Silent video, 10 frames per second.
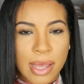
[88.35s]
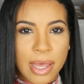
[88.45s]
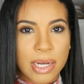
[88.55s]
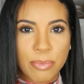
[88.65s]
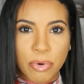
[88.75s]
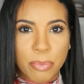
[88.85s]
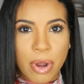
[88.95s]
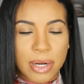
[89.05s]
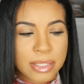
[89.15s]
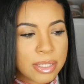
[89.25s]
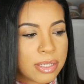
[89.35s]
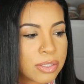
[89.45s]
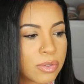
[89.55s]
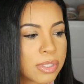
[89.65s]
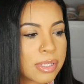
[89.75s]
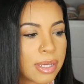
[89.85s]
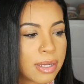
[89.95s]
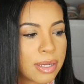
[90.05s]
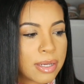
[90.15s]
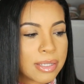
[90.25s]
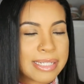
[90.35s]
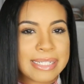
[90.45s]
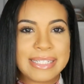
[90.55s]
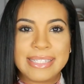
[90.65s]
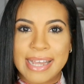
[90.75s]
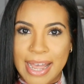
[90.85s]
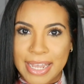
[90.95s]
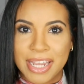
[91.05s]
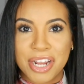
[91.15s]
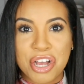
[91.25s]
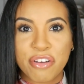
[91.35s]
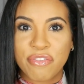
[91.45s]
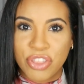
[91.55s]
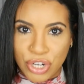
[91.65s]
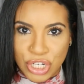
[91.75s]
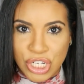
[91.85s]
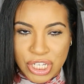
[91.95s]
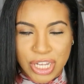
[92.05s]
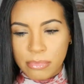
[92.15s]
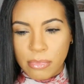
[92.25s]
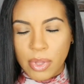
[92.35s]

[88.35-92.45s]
any more product in it, so it's like dying of thirst.